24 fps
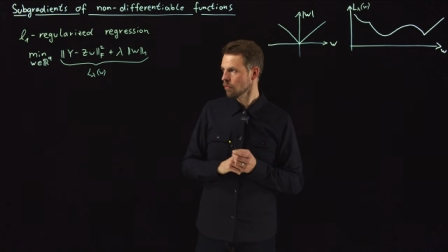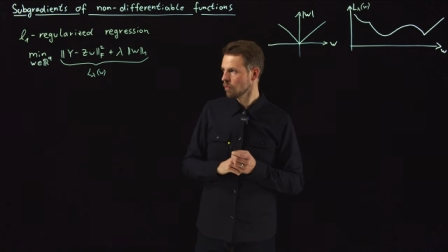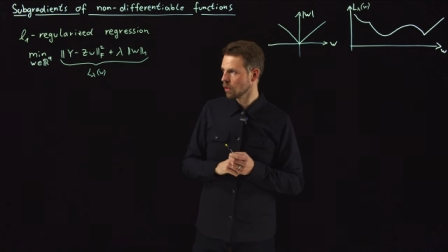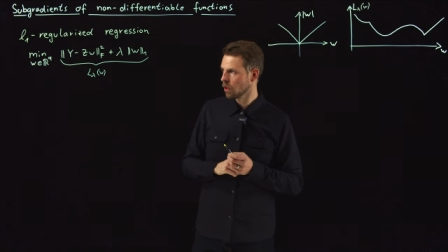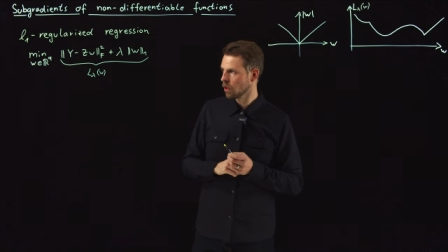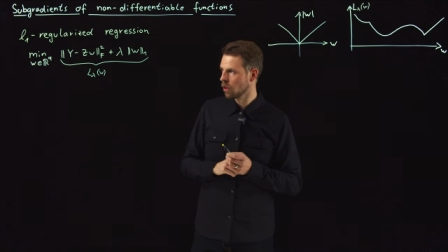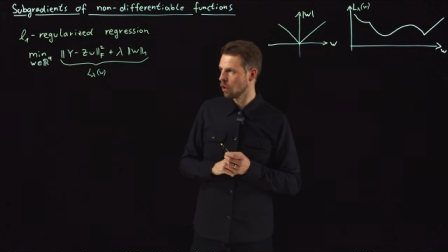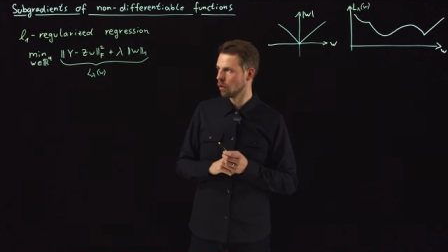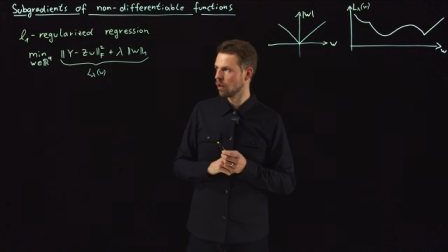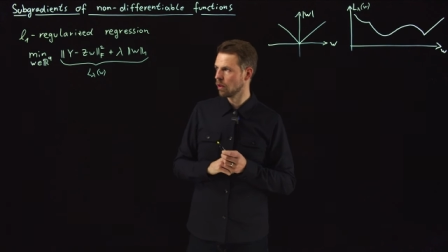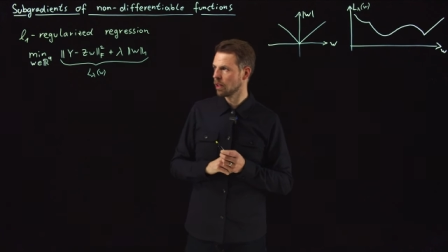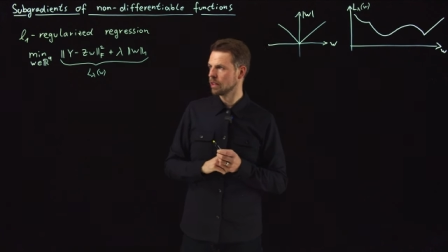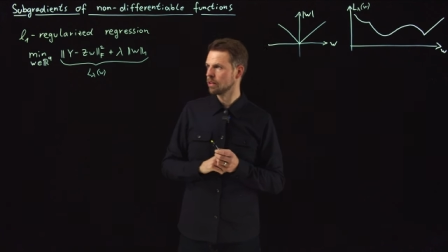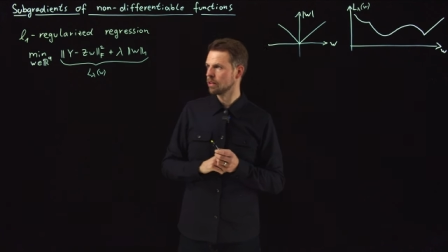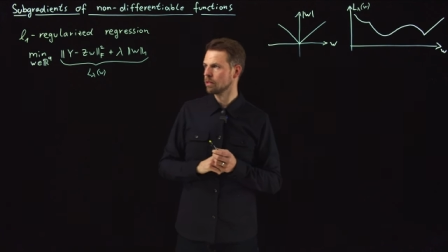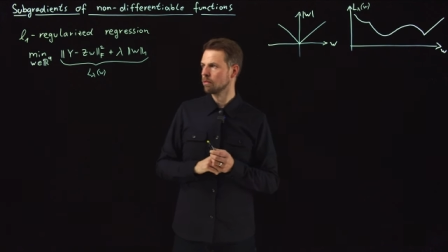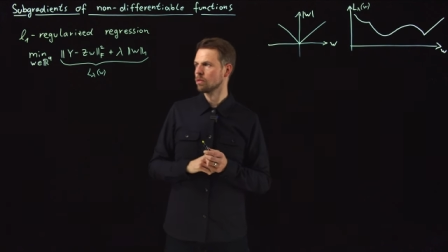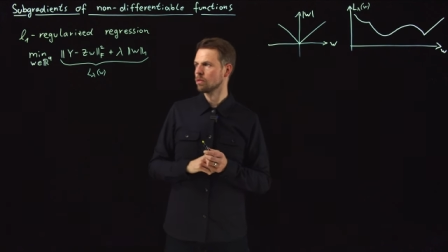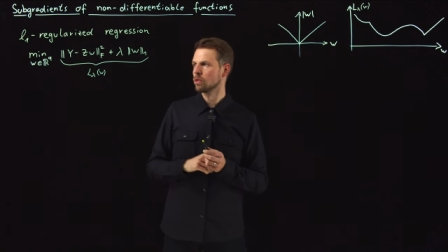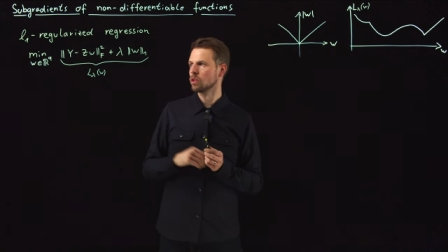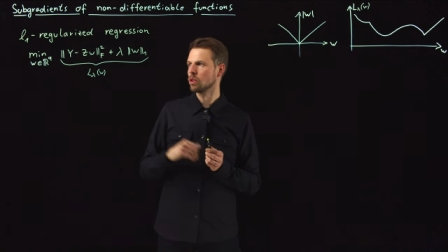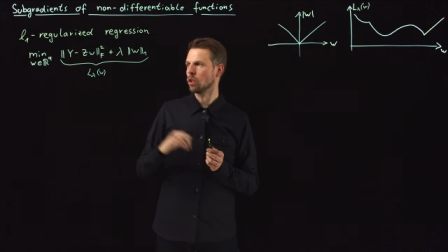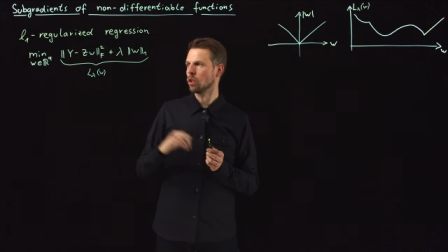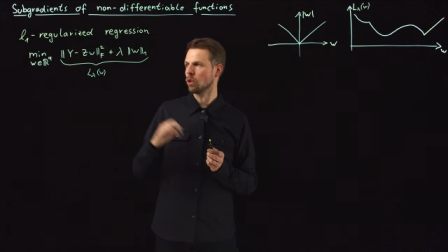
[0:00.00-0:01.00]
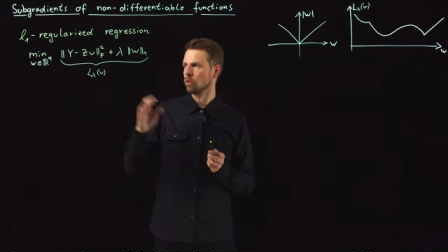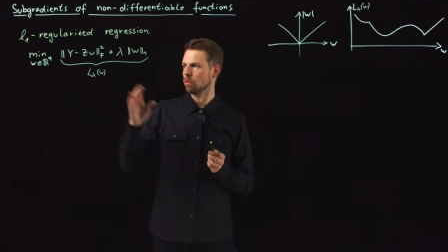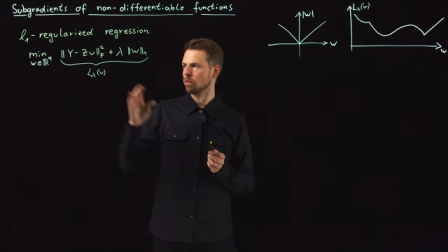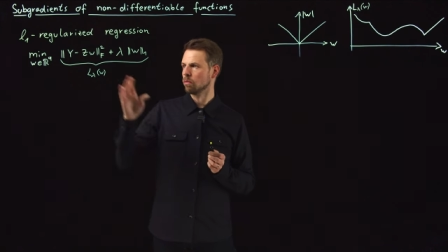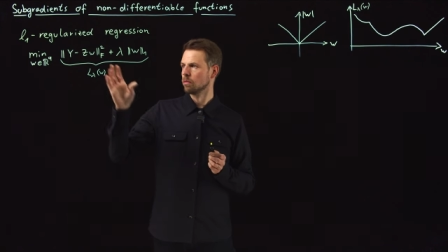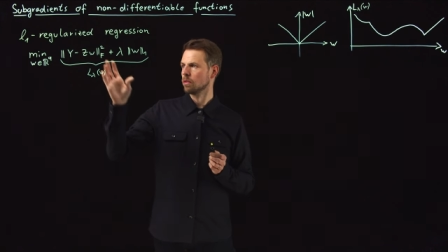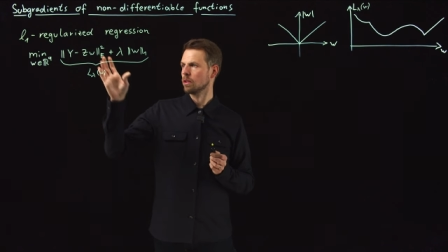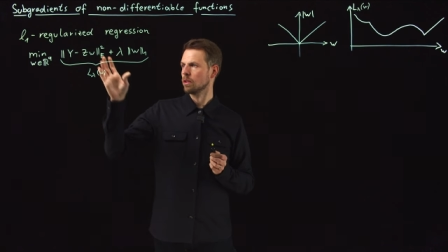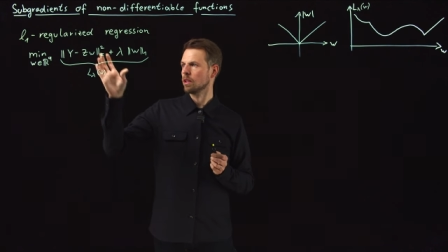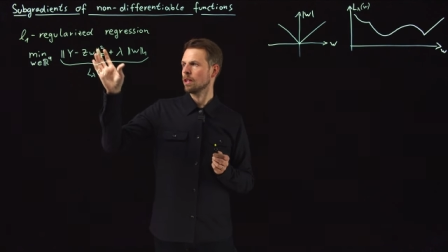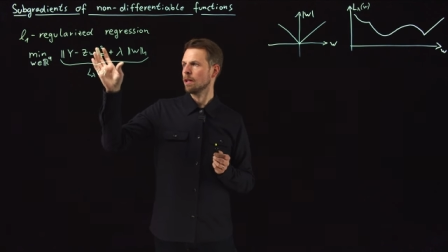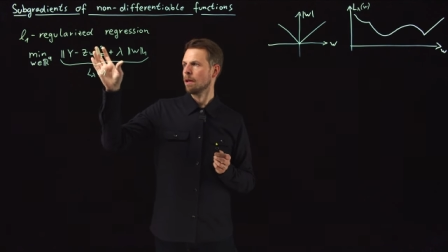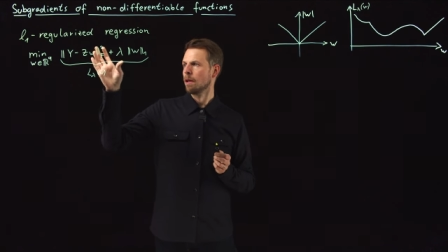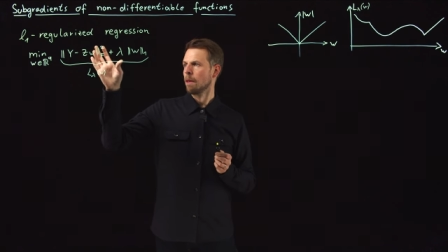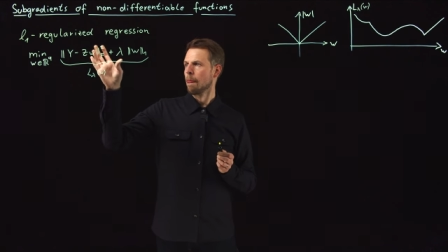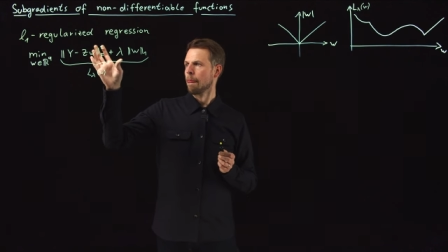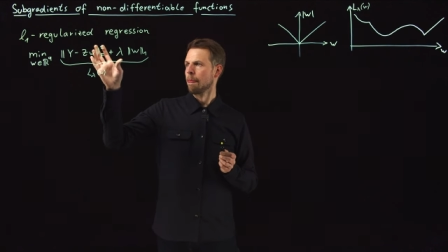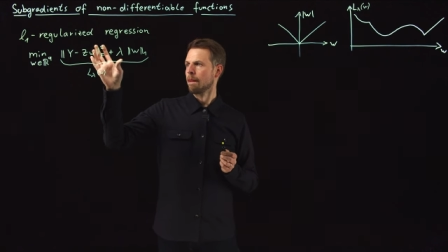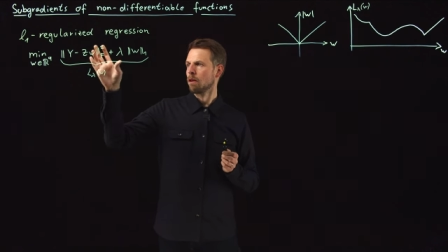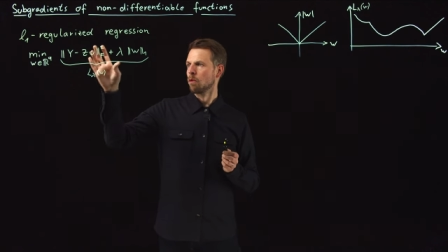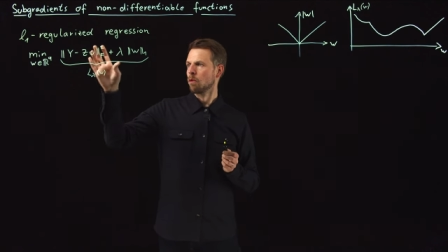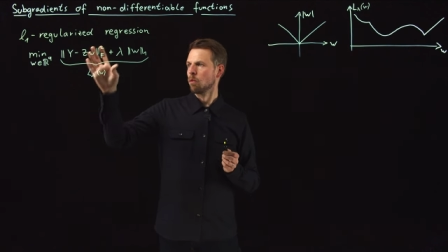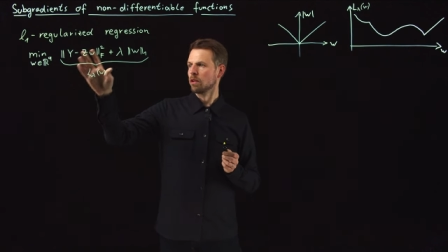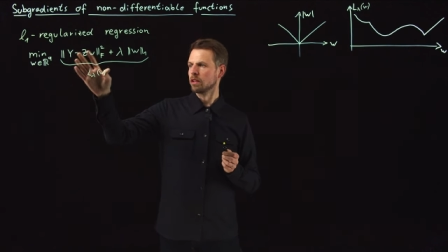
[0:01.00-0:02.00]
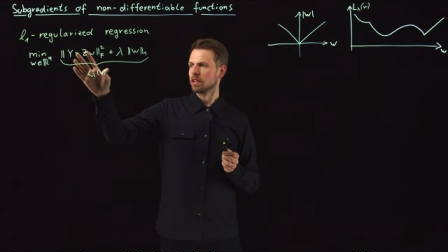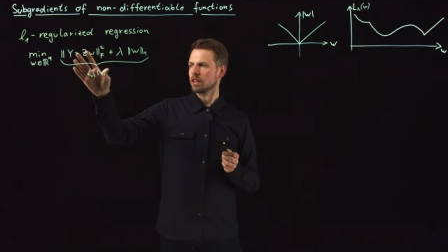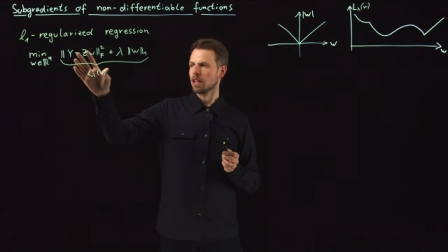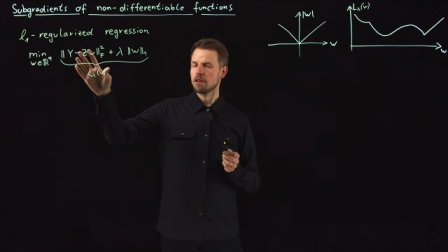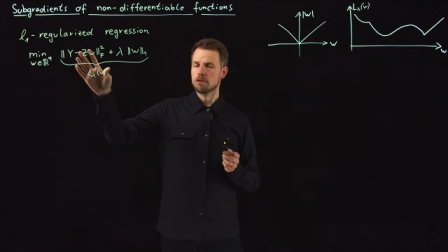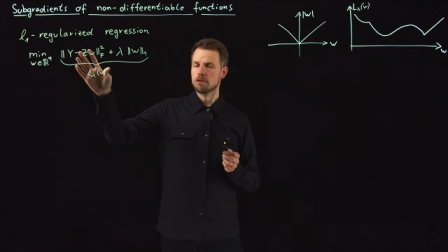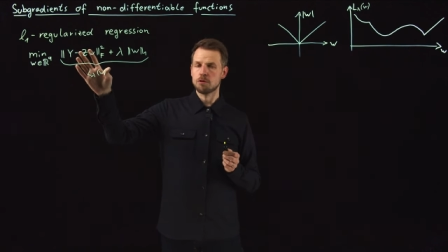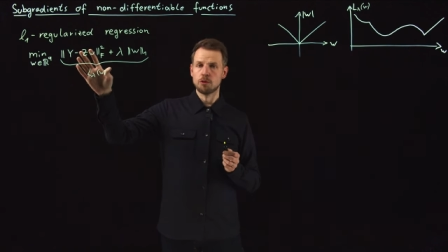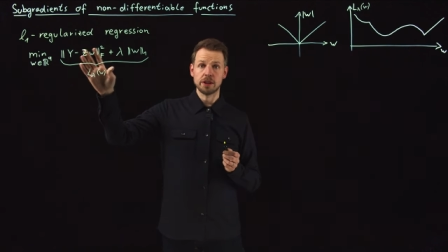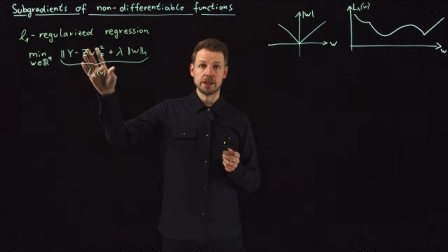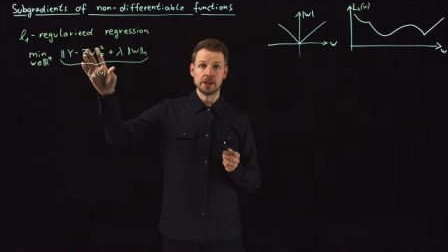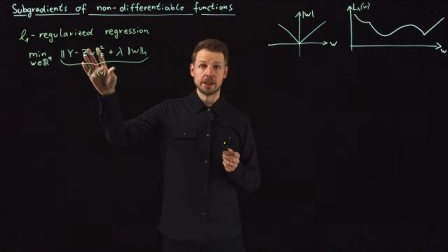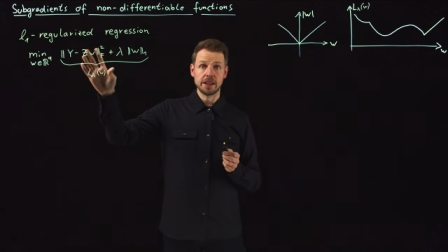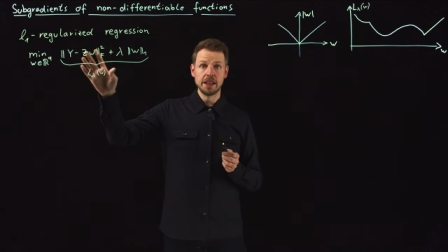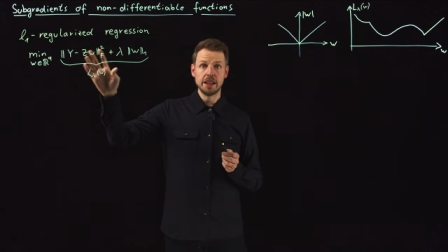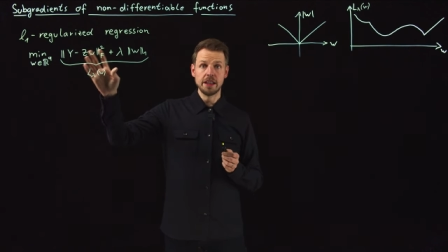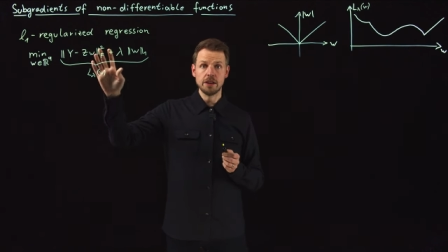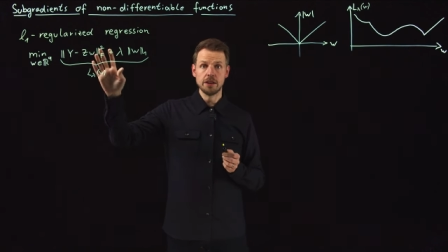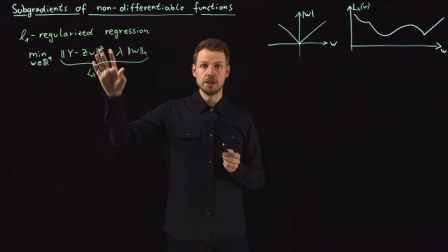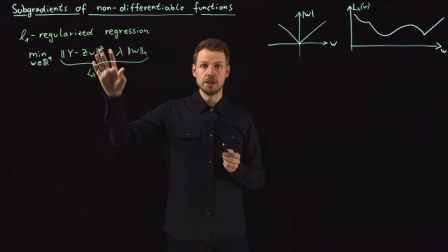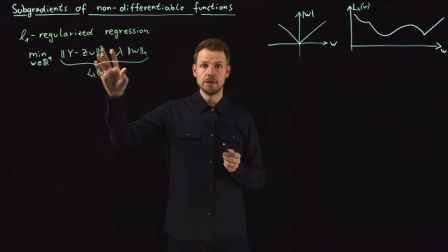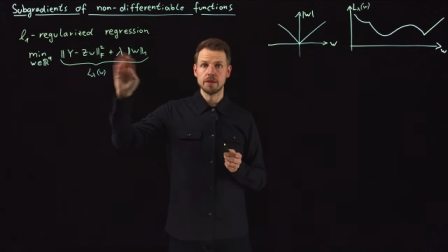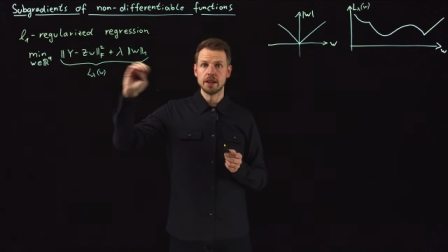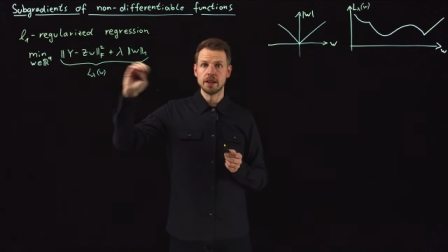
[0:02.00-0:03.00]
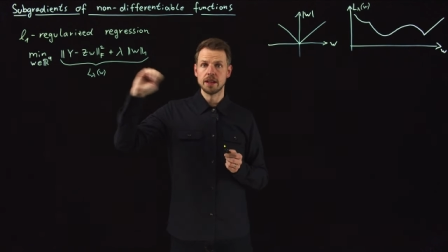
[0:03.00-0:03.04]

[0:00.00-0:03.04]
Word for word: All right, so what I've written here